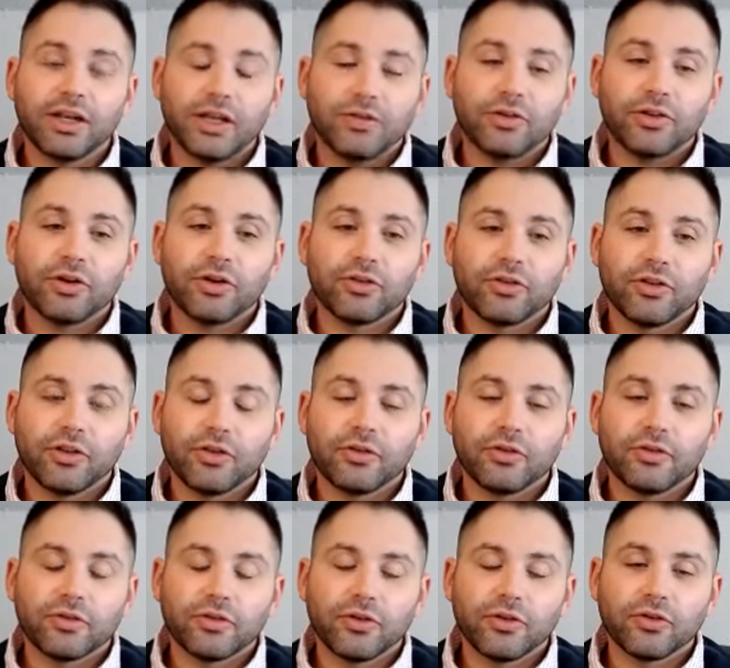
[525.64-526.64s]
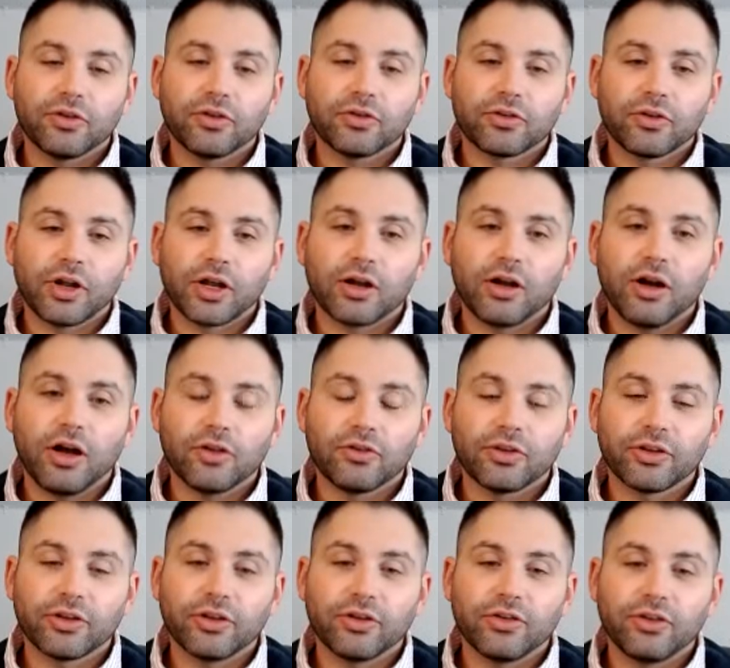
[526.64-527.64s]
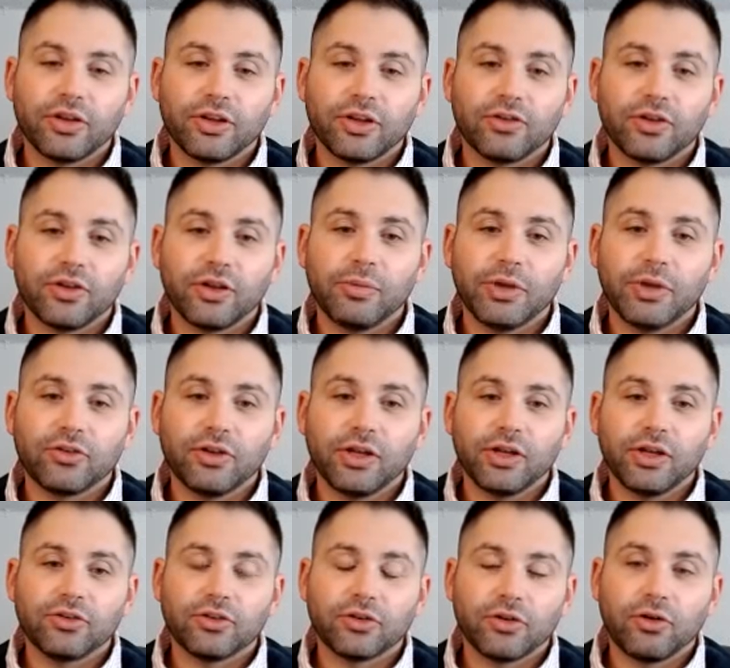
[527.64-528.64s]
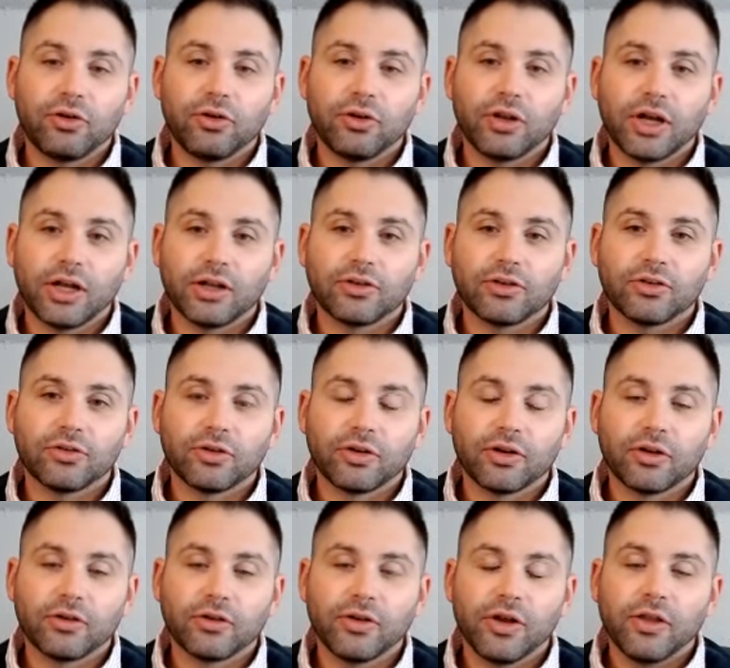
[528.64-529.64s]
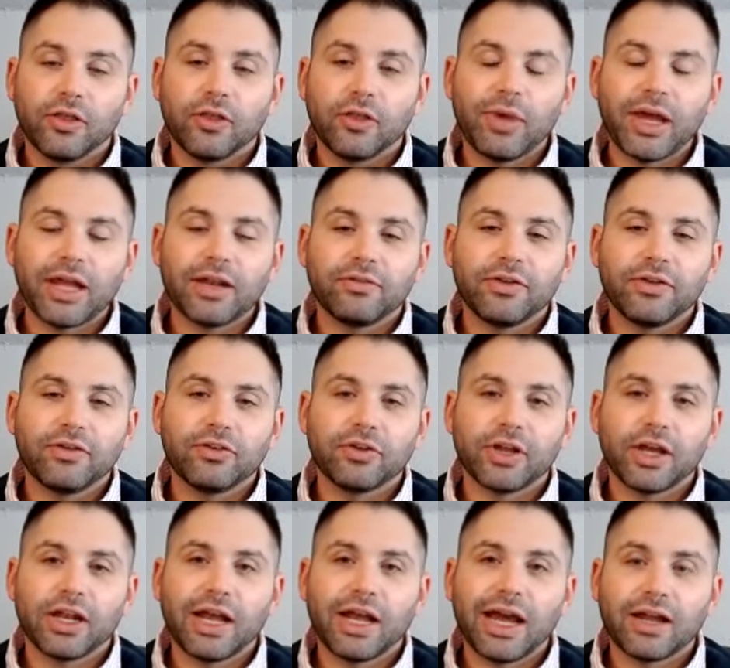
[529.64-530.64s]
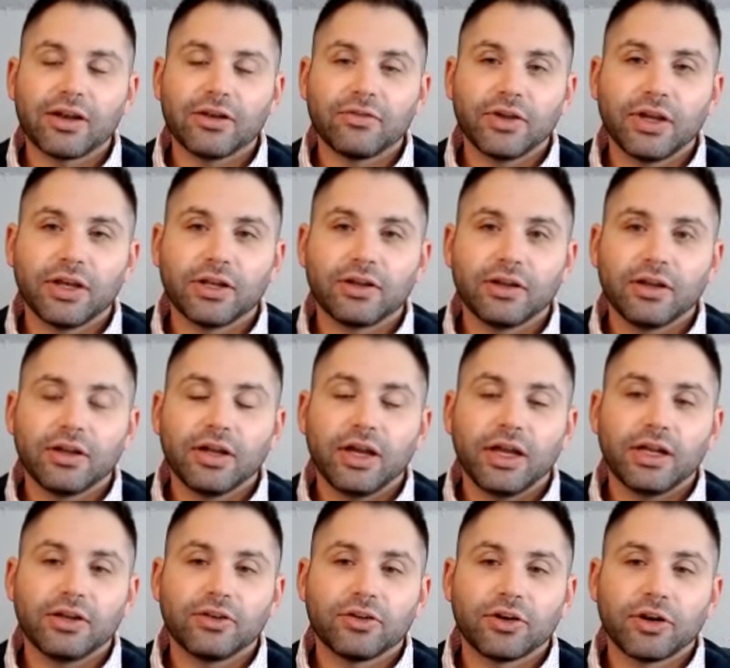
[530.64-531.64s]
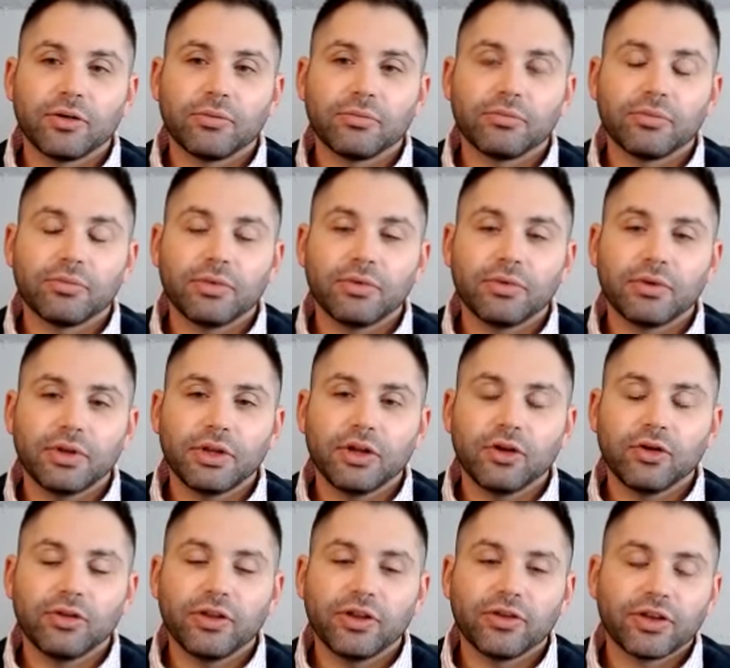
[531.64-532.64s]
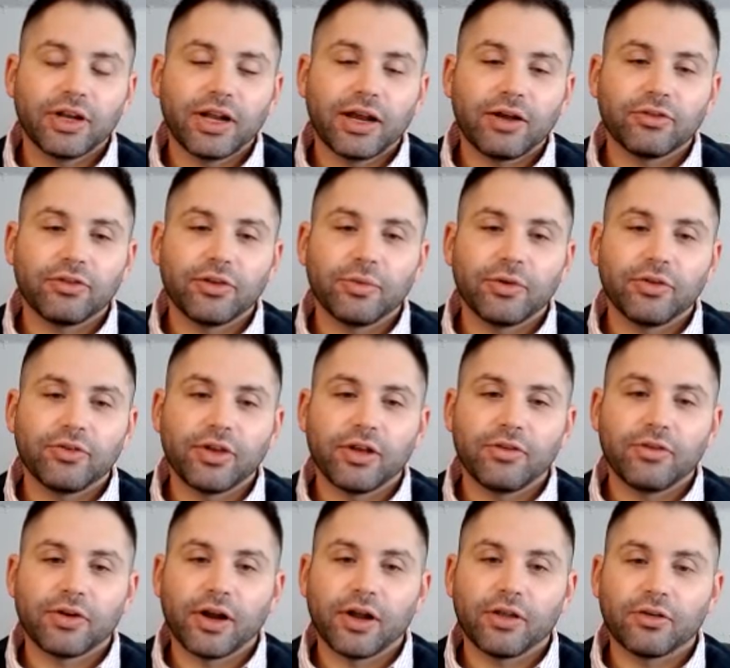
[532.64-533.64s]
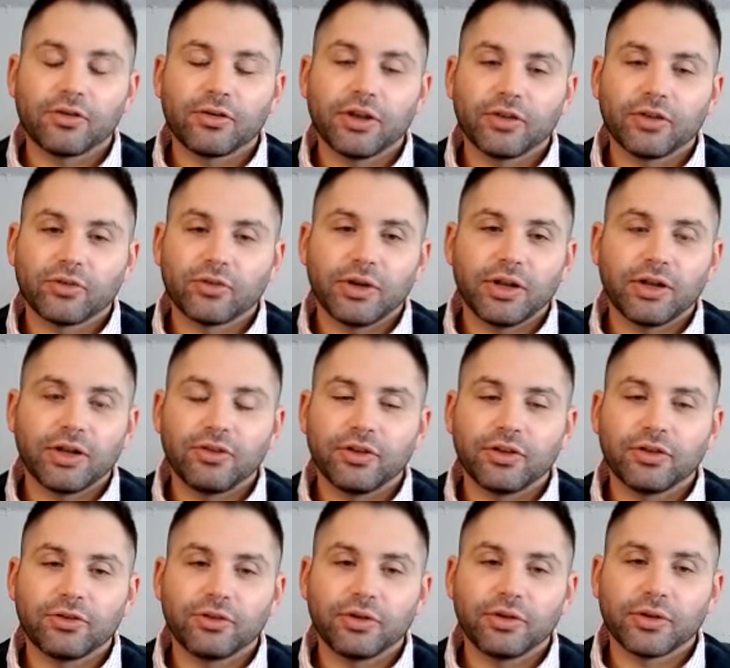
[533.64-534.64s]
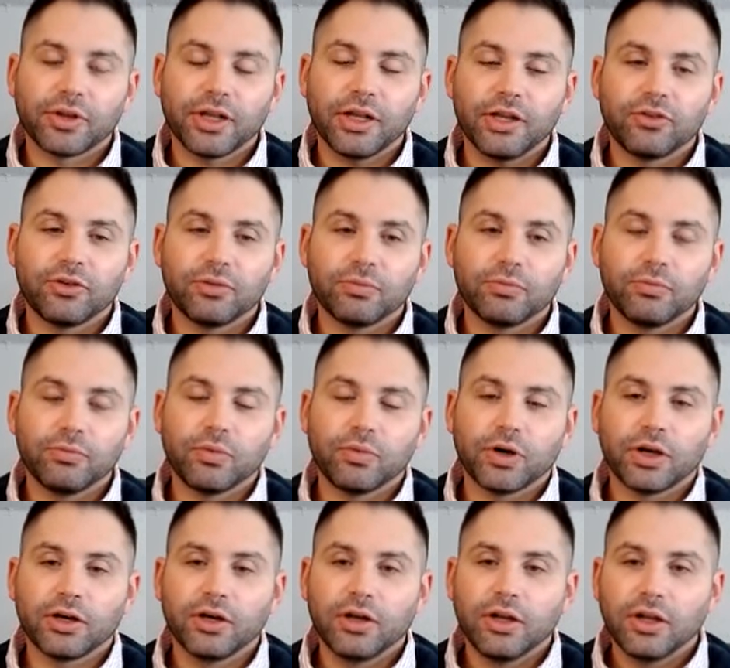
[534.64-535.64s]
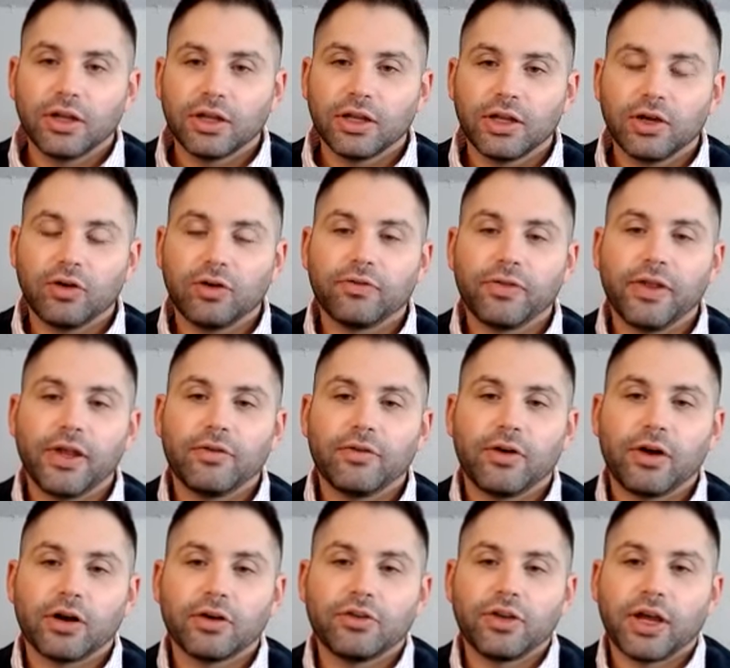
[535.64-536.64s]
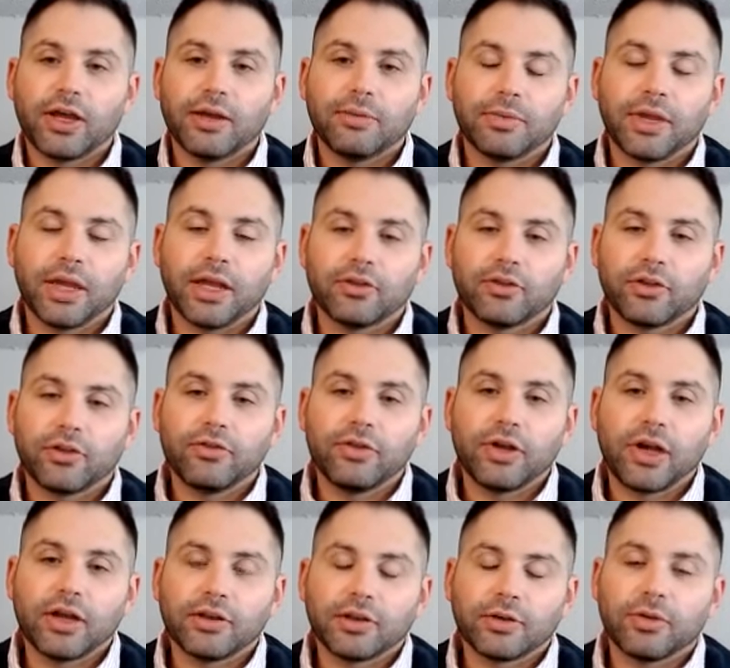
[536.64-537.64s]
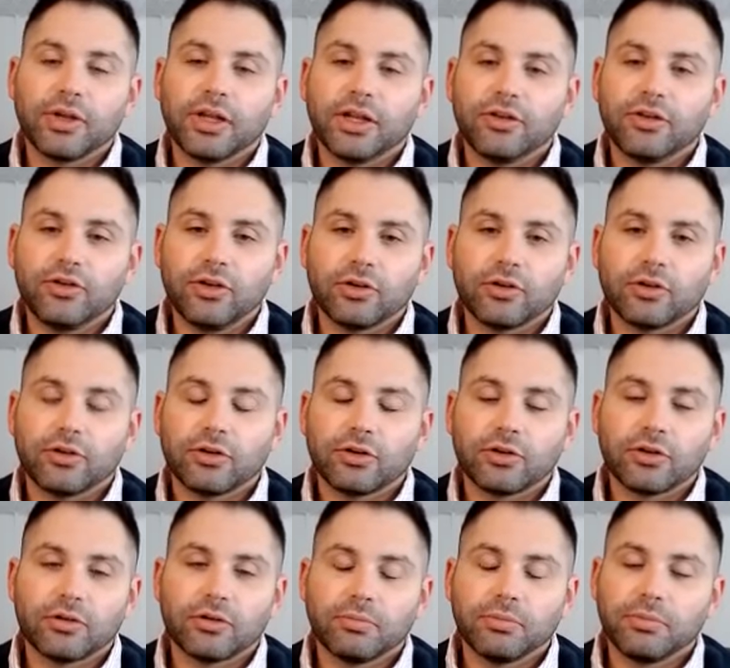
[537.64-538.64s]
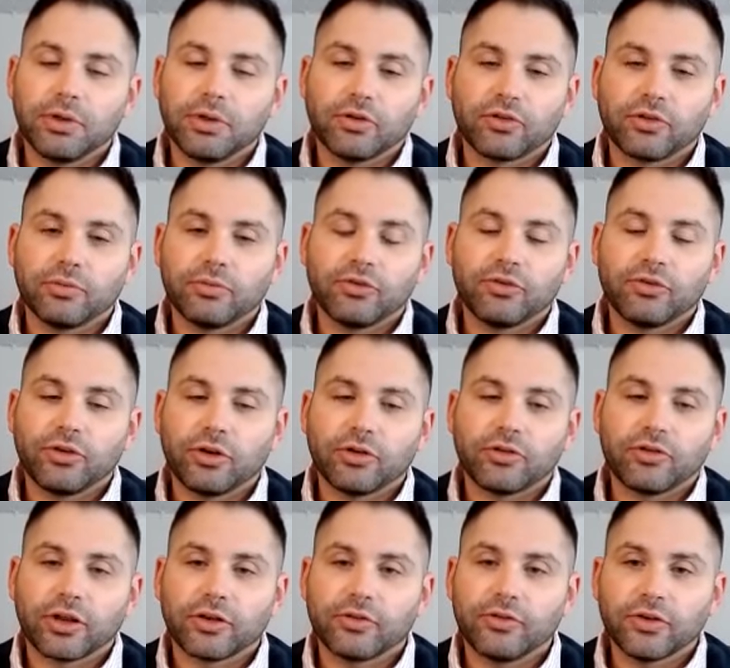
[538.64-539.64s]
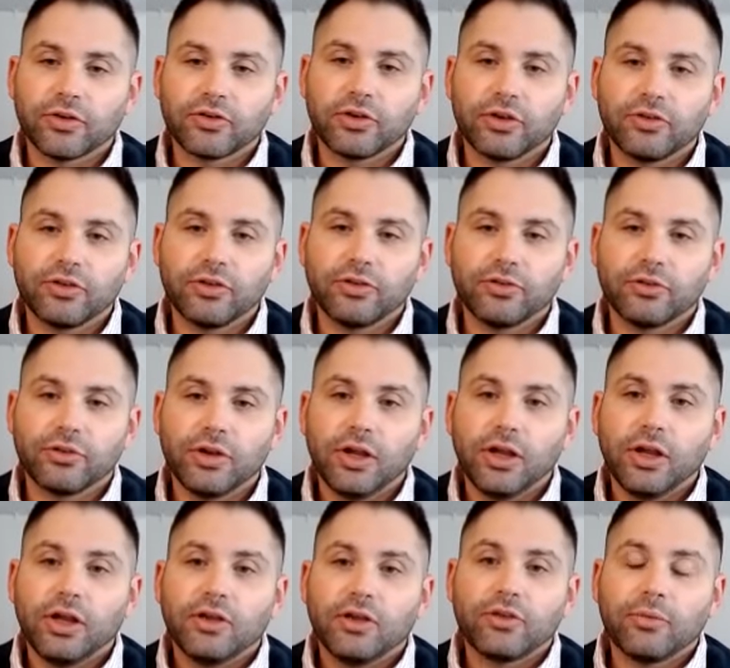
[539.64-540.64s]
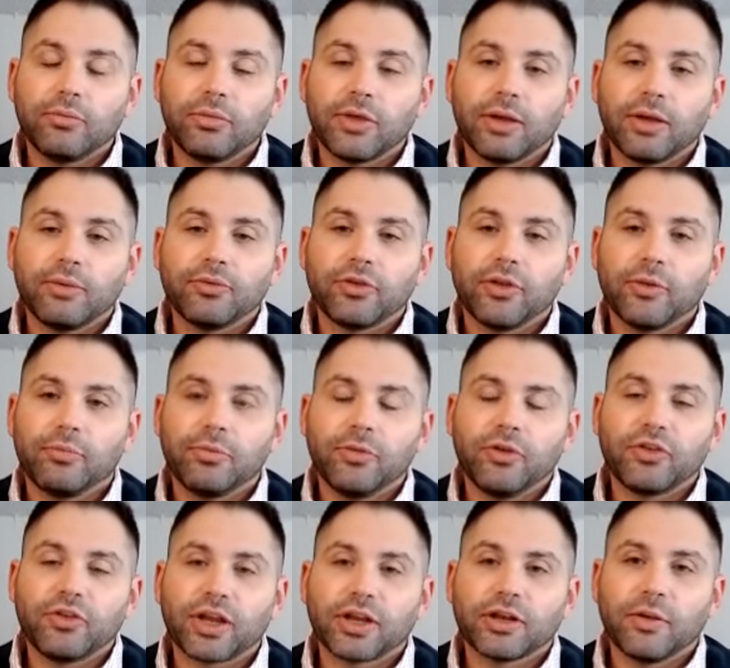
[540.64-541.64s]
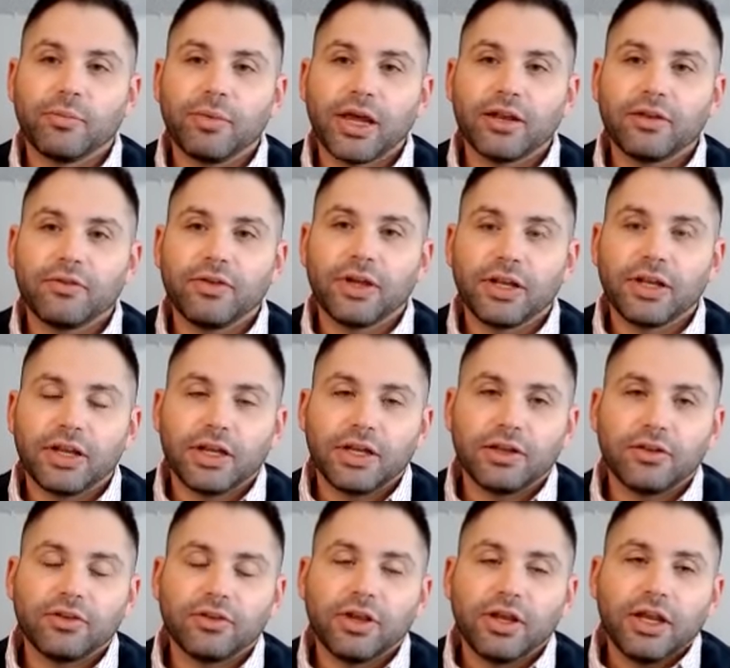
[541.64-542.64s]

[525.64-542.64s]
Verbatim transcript: that even though it's those things are not causing the disease it makes it easier to hold on to sort of the benefits you get out of it and in turn you know and this can obviously be said for other things i mean i see this you know kids where you know if they have a hard time getting stuff done like with adhd or, or you know just general executive function issues sometimes the, the secondary benefit is